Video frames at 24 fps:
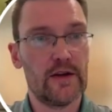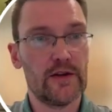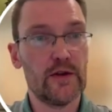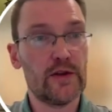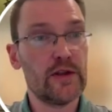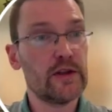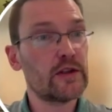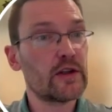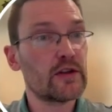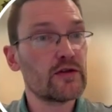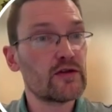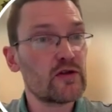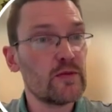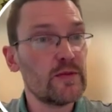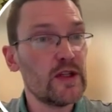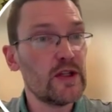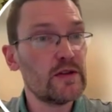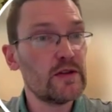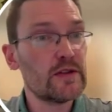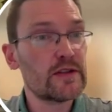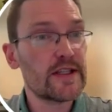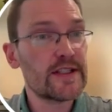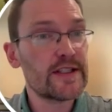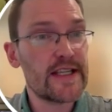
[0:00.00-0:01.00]
You can
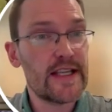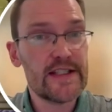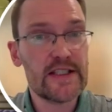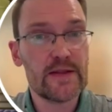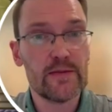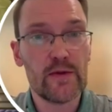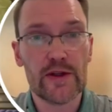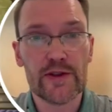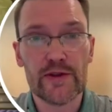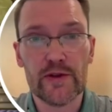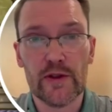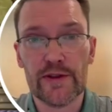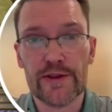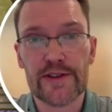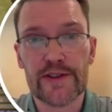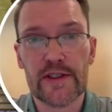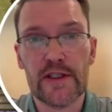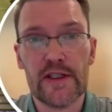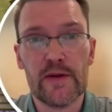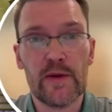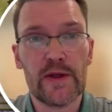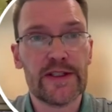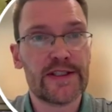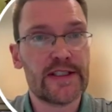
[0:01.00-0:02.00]
contribute to sensor modules.
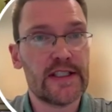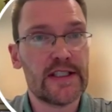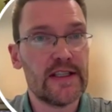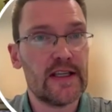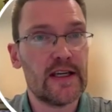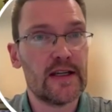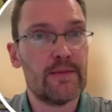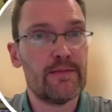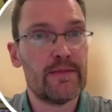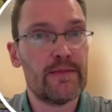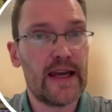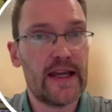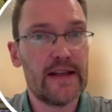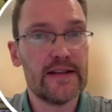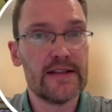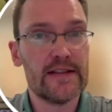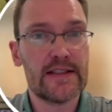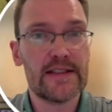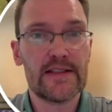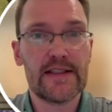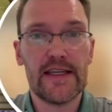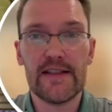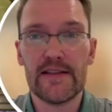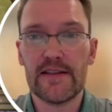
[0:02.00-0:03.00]
So here we can see the Penn
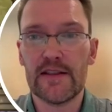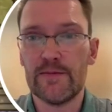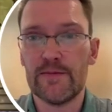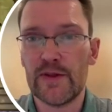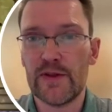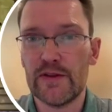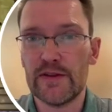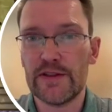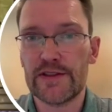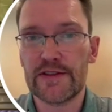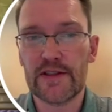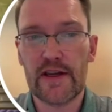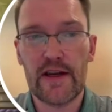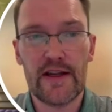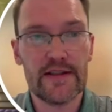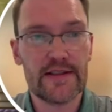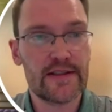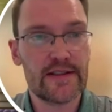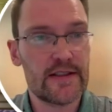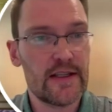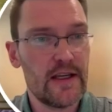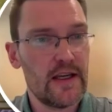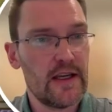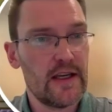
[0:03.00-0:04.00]
State Computer
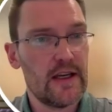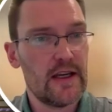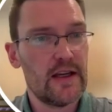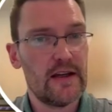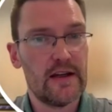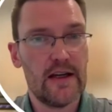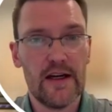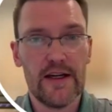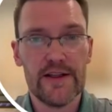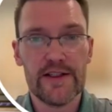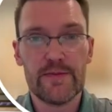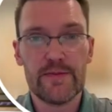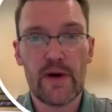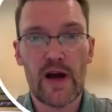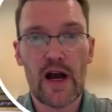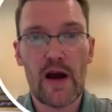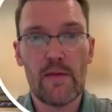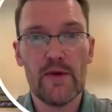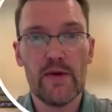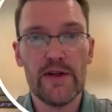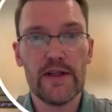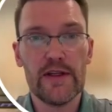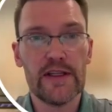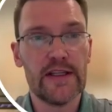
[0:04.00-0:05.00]
Science
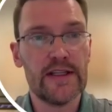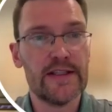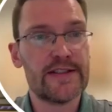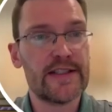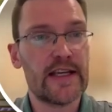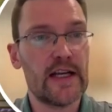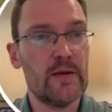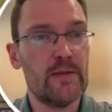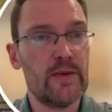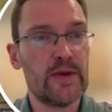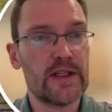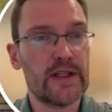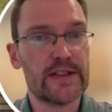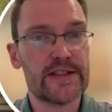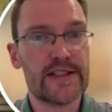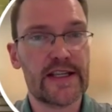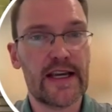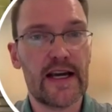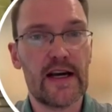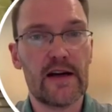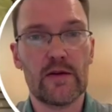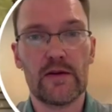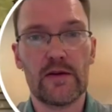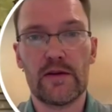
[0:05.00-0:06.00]
department is helping us
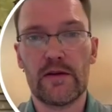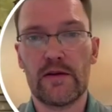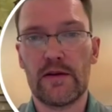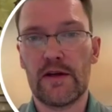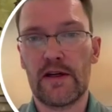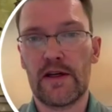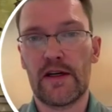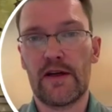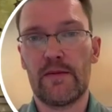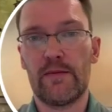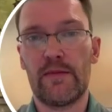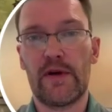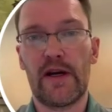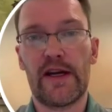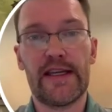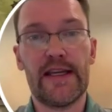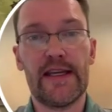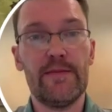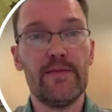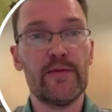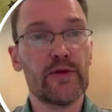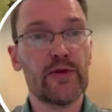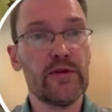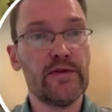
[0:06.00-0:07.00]
out by
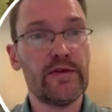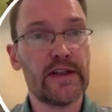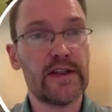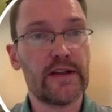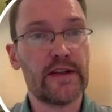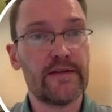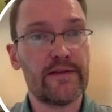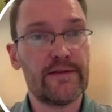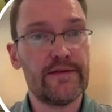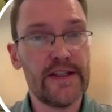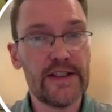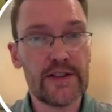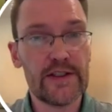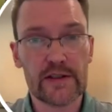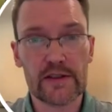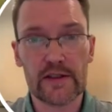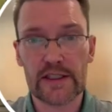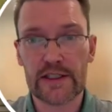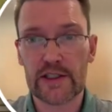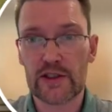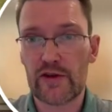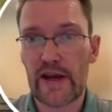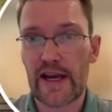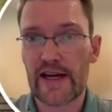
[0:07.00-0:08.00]
improving feature
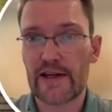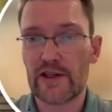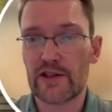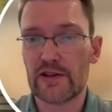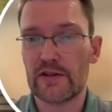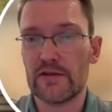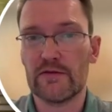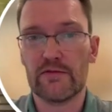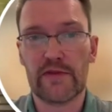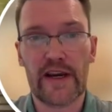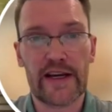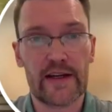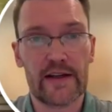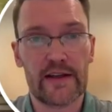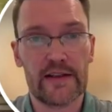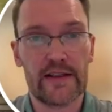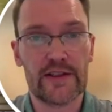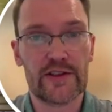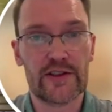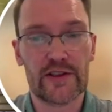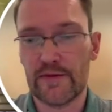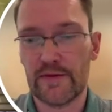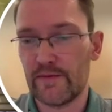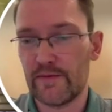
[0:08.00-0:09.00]
extraction
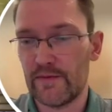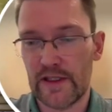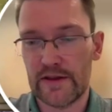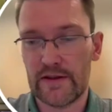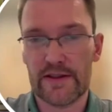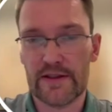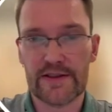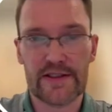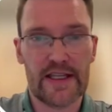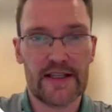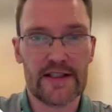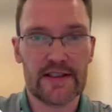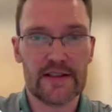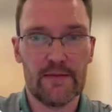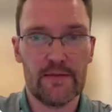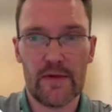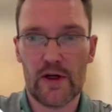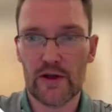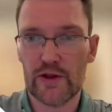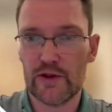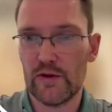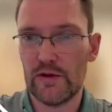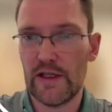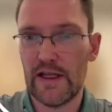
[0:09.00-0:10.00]
recognition at the sensor
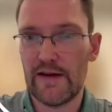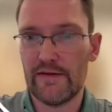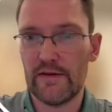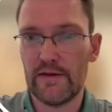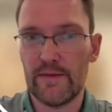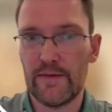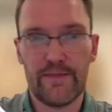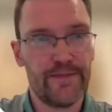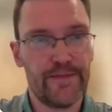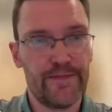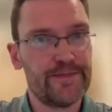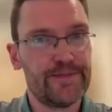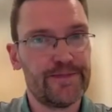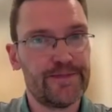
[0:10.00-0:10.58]
module level.